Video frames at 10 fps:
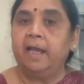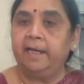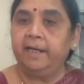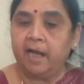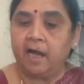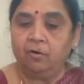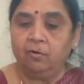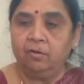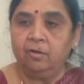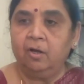And
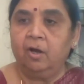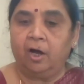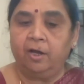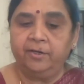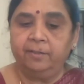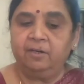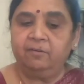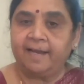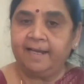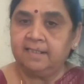now,
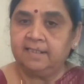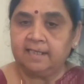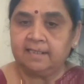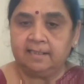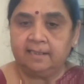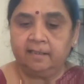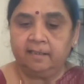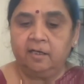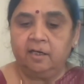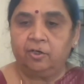Honorable Vice Chancellor
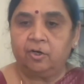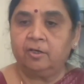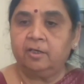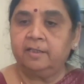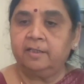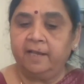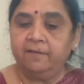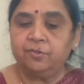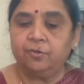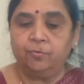Dr.
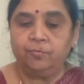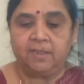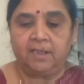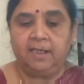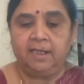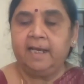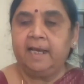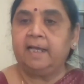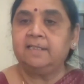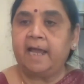Dev Swarupji
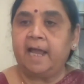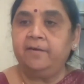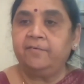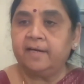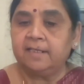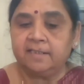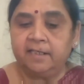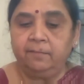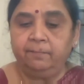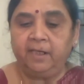has
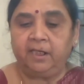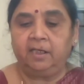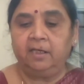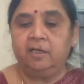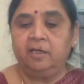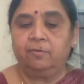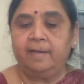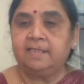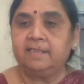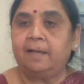entrusted me to
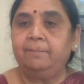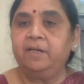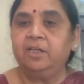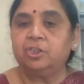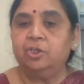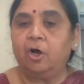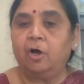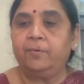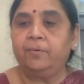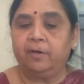establish
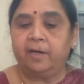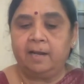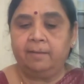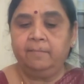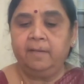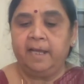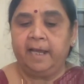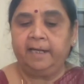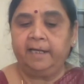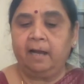law program
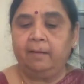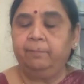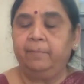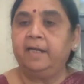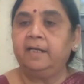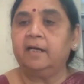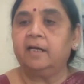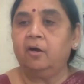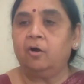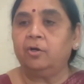at
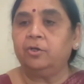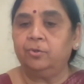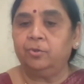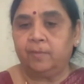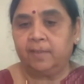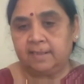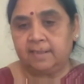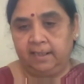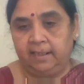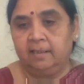Ambedkar Law
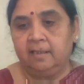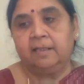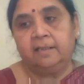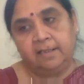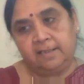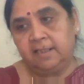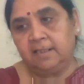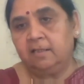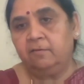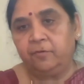University. This
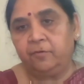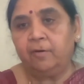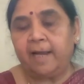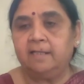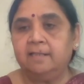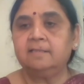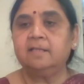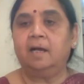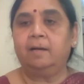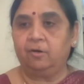is few
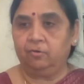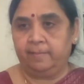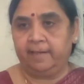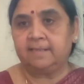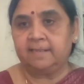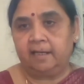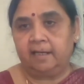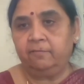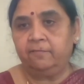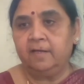lines about
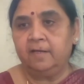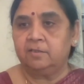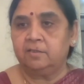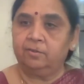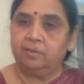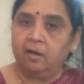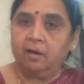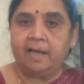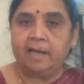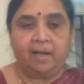myself. So
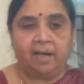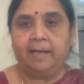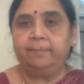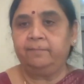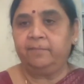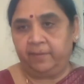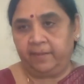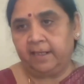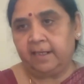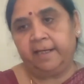now I'm, I'm
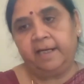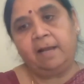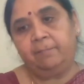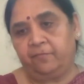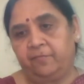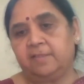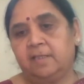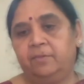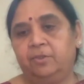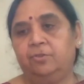repeating again, I'm
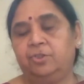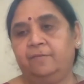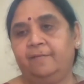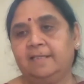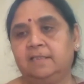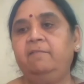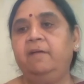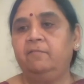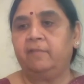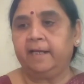Professor Amridul
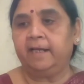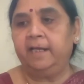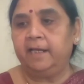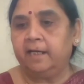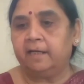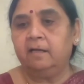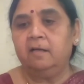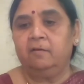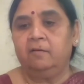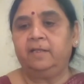Srivastav and working here
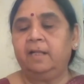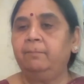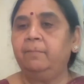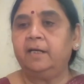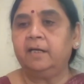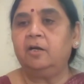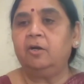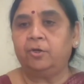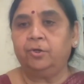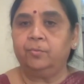with
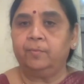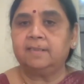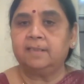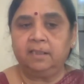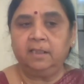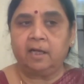Ambedkar Law University.